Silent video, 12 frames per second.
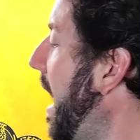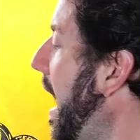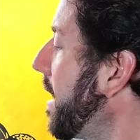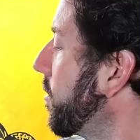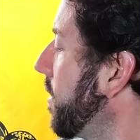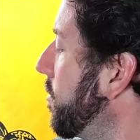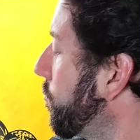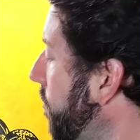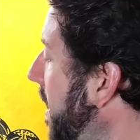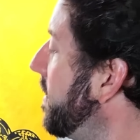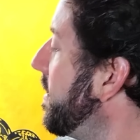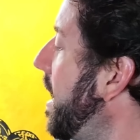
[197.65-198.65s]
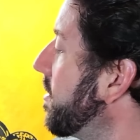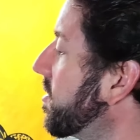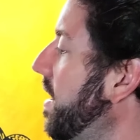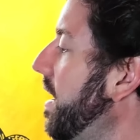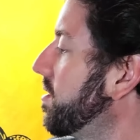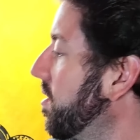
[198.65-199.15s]
higher end red dot
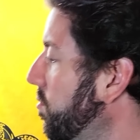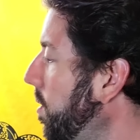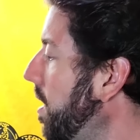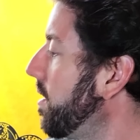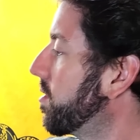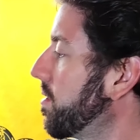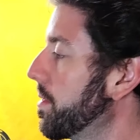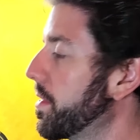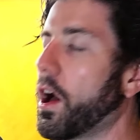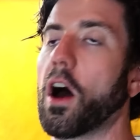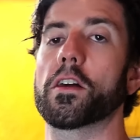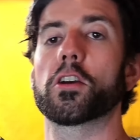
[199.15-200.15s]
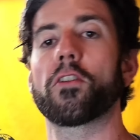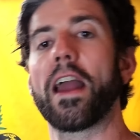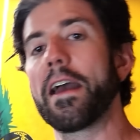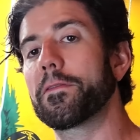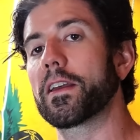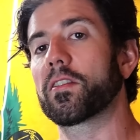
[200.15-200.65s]
sites as well as some of the
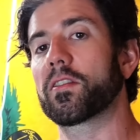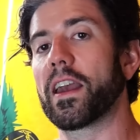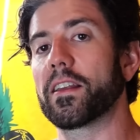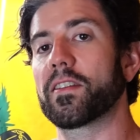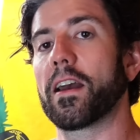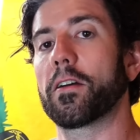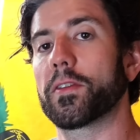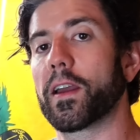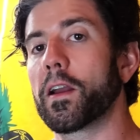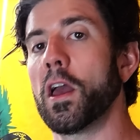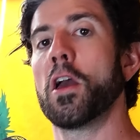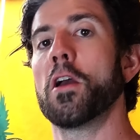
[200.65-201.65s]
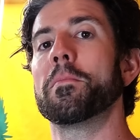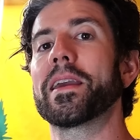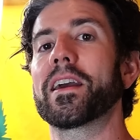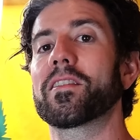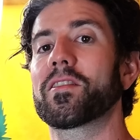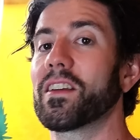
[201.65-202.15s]
holographic sites out there,
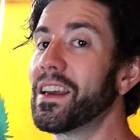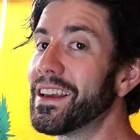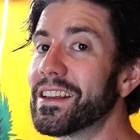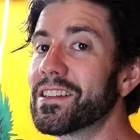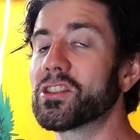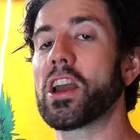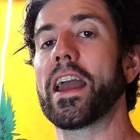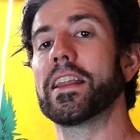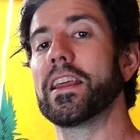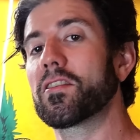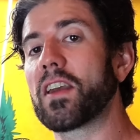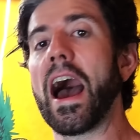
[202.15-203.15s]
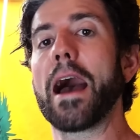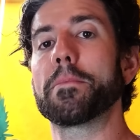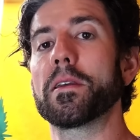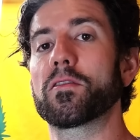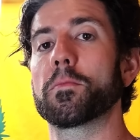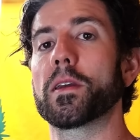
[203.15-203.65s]
because Chinese
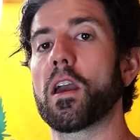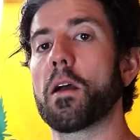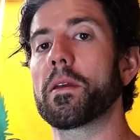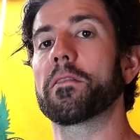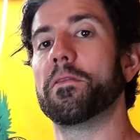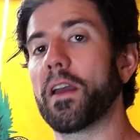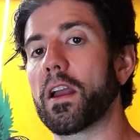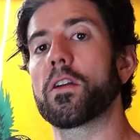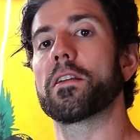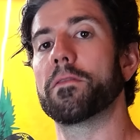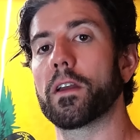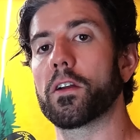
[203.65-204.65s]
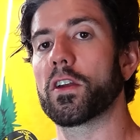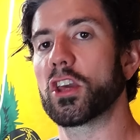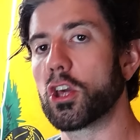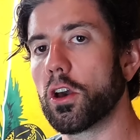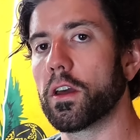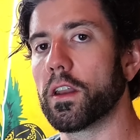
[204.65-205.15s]
copies are becoming very, very
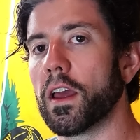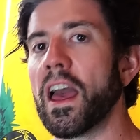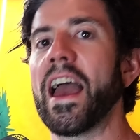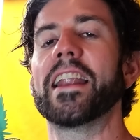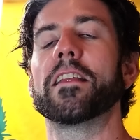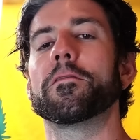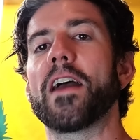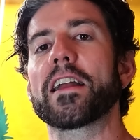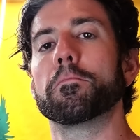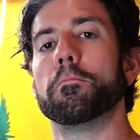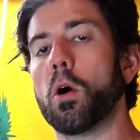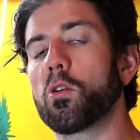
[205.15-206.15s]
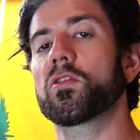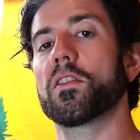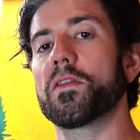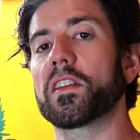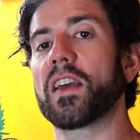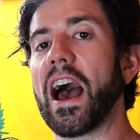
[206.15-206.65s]
good. And in fact, most
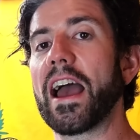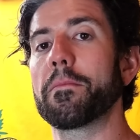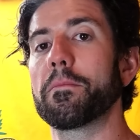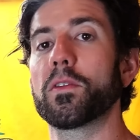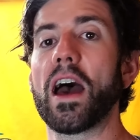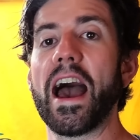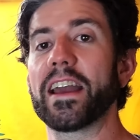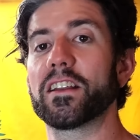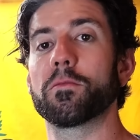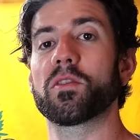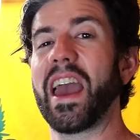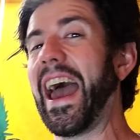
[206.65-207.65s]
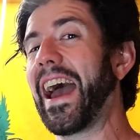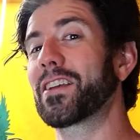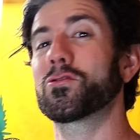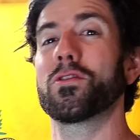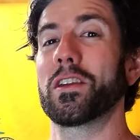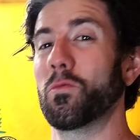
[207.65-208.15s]
of the time, the items
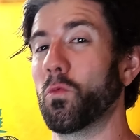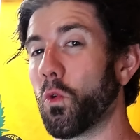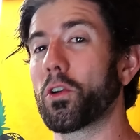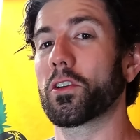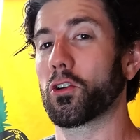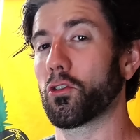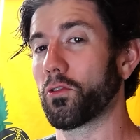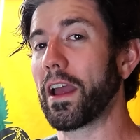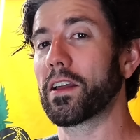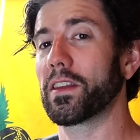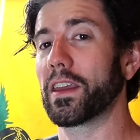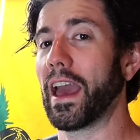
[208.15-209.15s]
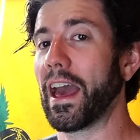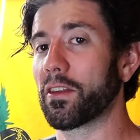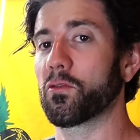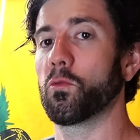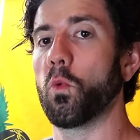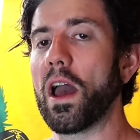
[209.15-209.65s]
actually work correctly
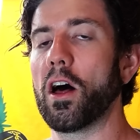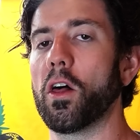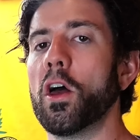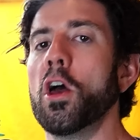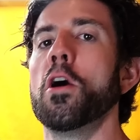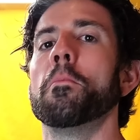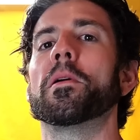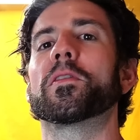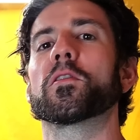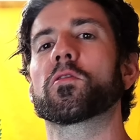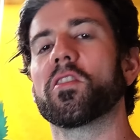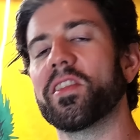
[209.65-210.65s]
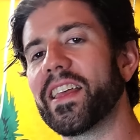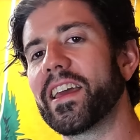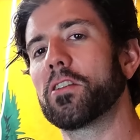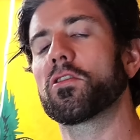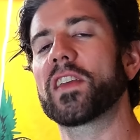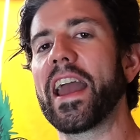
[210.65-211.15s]
as well. But there's
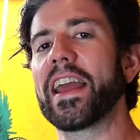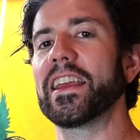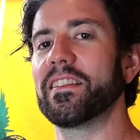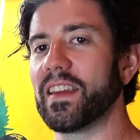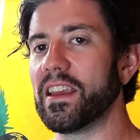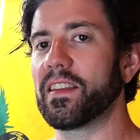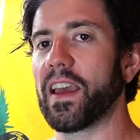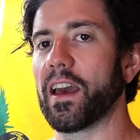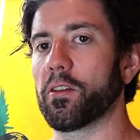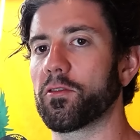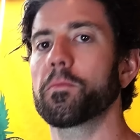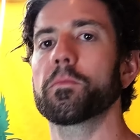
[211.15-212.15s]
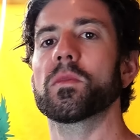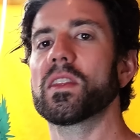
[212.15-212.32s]
little tiny details